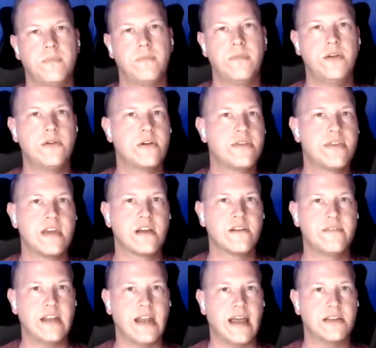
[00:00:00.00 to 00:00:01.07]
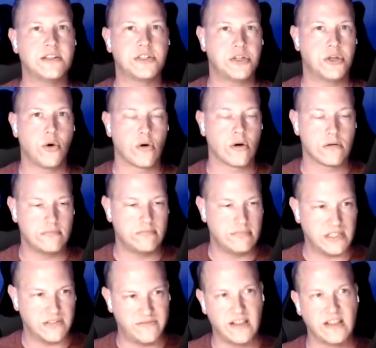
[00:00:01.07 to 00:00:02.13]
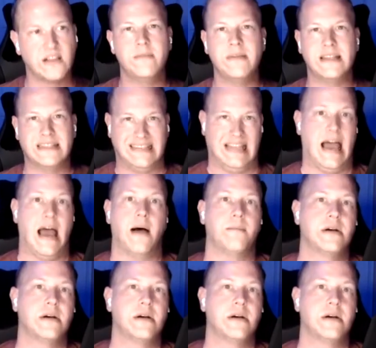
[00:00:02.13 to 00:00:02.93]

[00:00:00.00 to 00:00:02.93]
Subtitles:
You can think of it as your development lab.